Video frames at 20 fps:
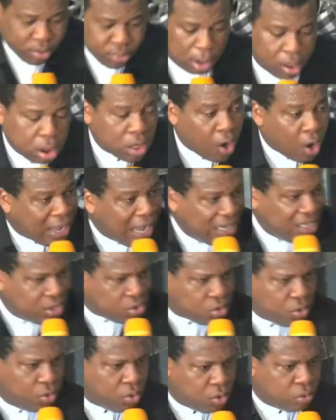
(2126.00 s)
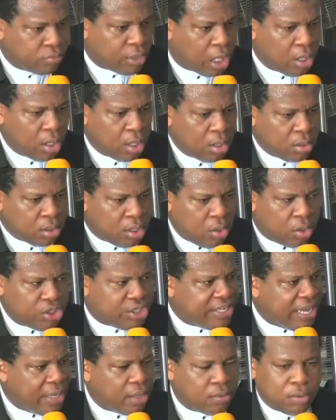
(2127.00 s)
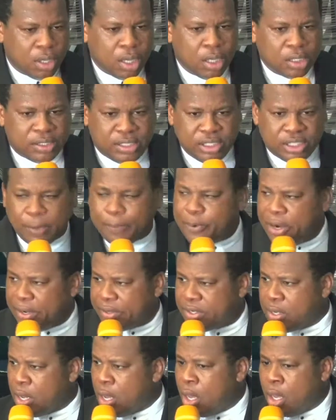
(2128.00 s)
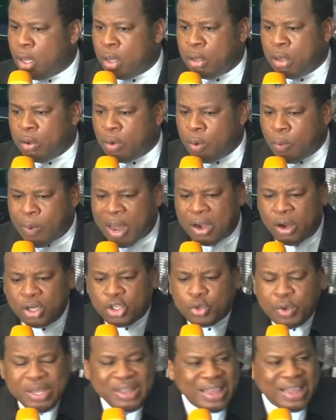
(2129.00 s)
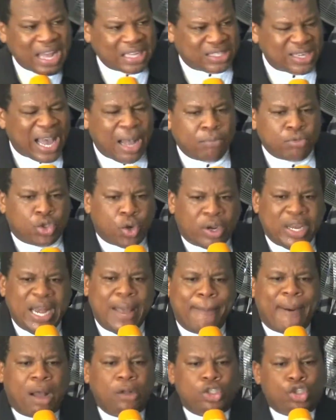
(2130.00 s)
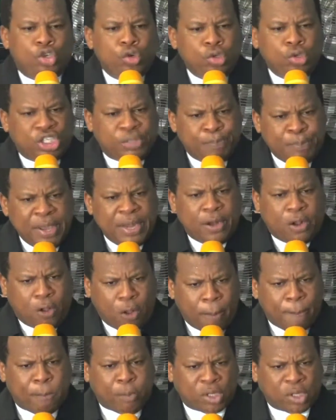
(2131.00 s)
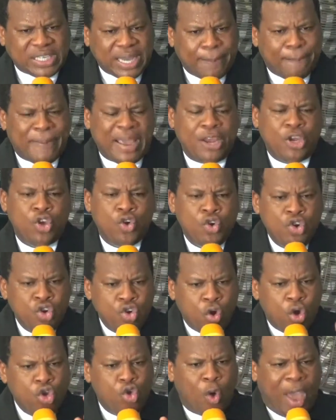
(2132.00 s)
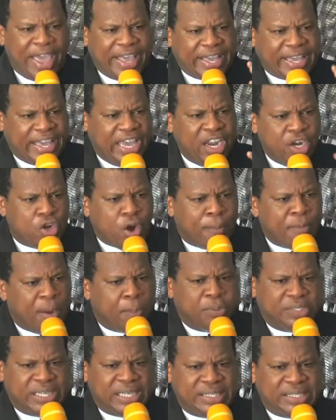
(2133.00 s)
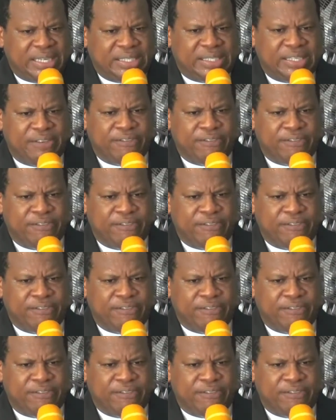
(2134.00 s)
Organic suru. Sit up, pray. We're not doing that. I'm talking about you being comported, but you know you are a kingdom representative.